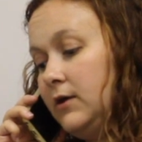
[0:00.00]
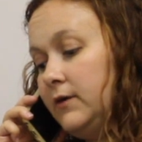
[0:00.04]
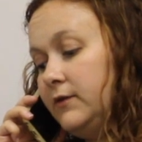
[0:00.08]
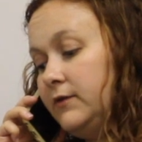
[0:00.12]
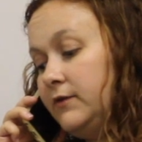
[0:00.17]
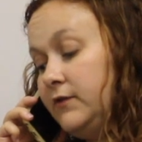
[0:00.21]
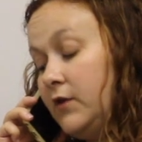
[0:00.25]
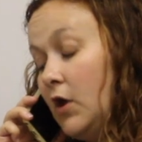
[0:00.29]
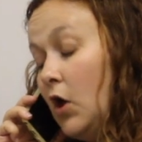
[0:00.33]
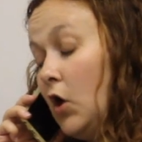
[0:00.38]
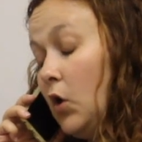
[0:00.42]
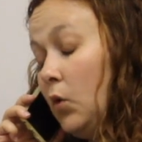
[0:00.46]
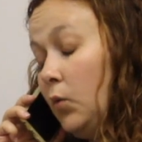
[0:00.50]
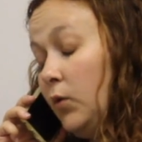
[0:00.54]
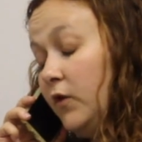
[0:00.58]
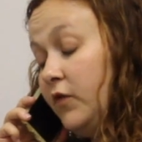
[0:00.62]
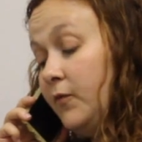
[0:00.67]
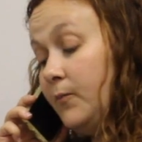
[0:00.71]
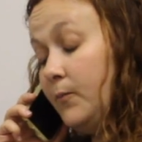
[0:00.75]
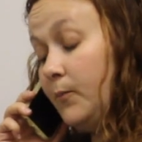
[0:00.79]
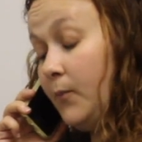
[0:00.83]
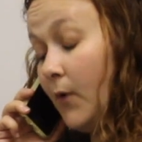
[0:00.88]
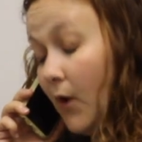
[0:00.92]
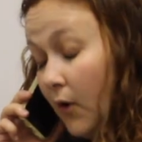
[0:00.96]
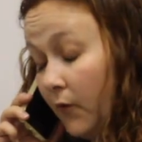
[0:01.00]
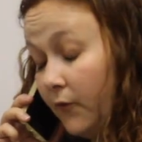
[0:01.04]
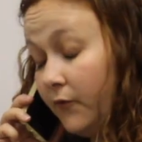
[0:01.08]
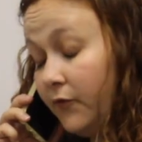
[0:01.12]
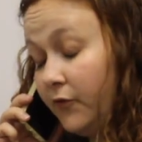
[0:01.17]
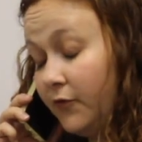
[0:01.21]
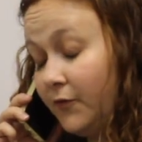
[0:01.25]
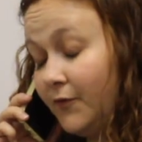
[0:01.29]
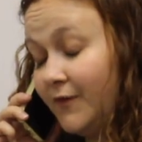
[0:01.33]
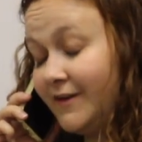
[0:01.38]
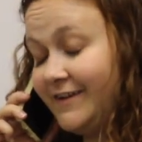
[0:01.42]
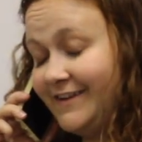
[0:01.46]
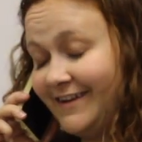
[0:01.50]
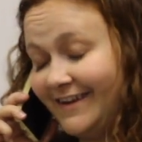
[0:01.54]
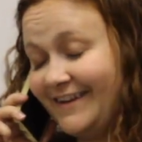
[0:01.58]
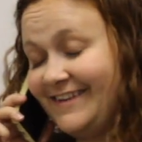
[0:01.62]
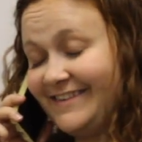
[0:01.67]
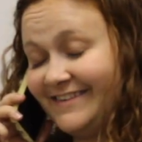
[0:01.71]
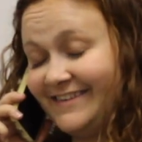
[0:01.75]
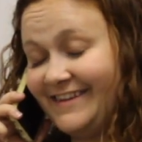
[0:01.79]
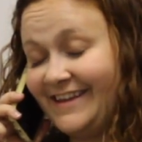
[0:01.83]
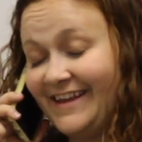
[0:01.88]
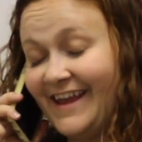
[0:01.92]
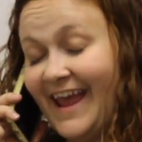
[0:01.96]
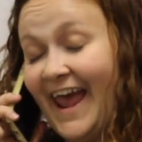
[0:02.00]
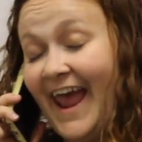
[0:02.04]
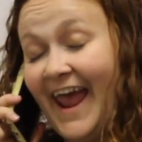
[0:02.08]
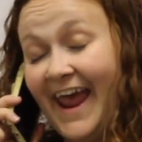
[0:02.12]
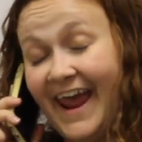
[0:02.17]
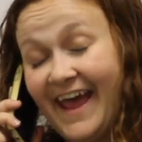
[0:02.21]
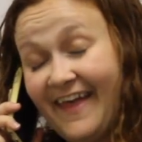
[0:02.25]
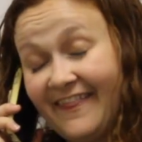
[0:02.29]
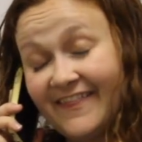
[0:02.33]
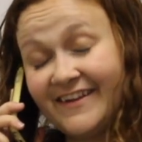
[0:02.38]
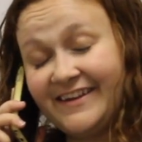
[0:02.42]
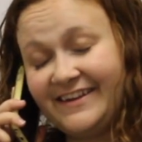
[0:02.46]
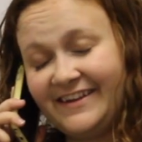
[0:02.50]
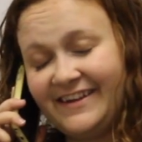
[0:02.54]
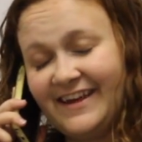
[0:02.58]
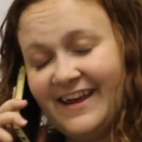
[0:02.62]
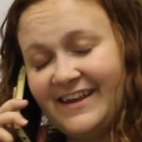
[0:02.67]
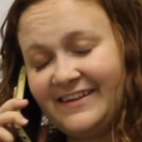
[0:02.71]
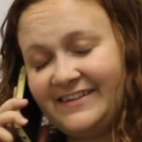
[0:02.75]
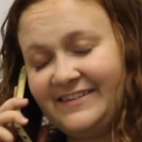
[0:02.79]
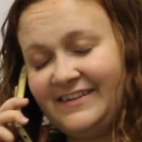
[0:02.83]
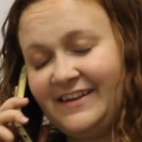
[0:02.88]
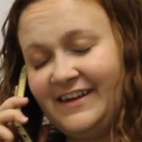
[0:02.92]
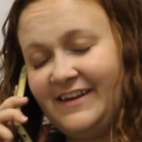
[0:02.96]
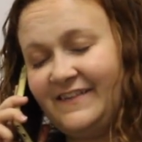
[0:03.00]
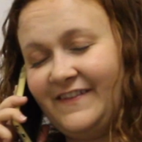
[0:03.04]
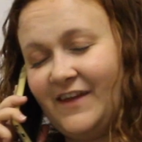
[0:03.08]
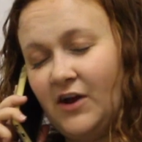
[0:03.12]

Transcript: So with both the TC and the TAC,